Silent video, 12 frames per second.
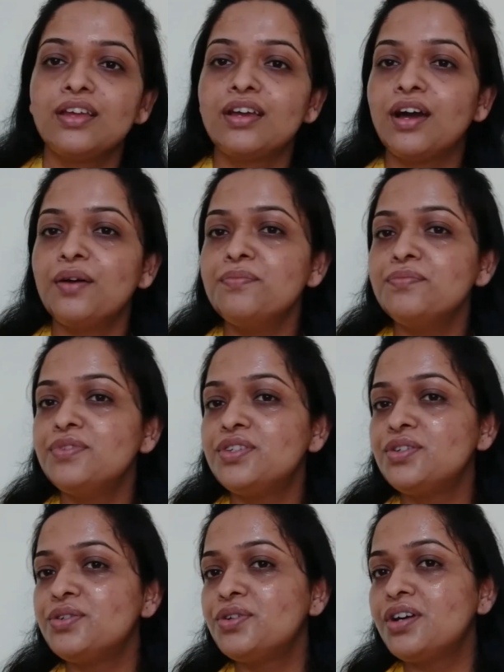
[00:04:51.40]
Come
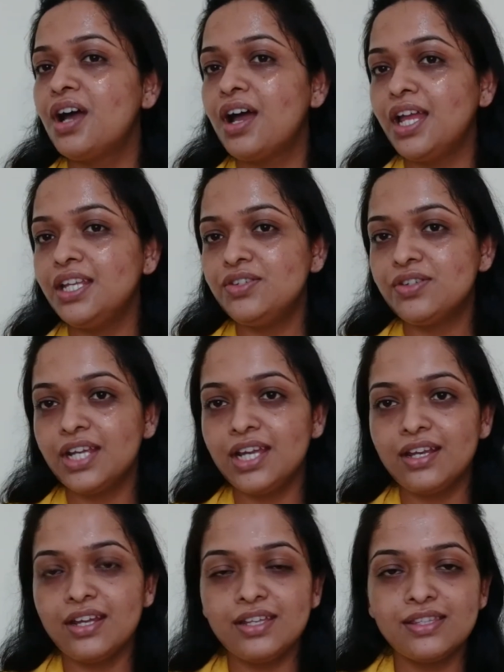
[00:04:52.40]
through
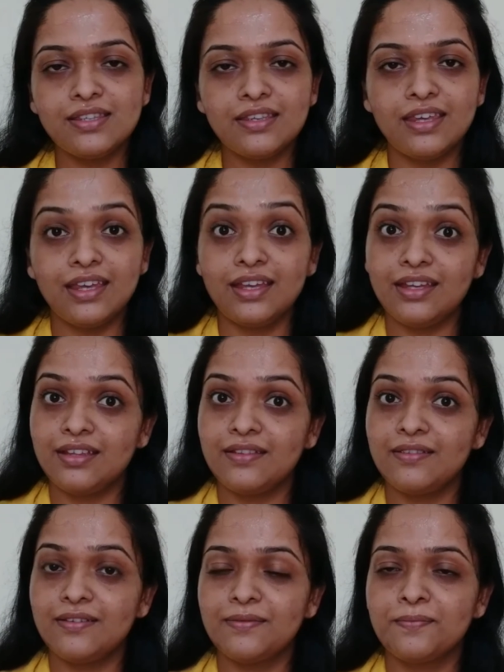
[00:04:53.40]
hydrated
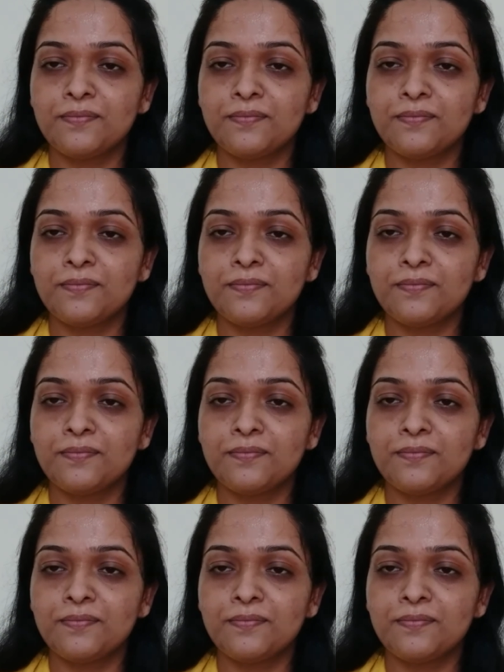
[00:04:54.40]
skin.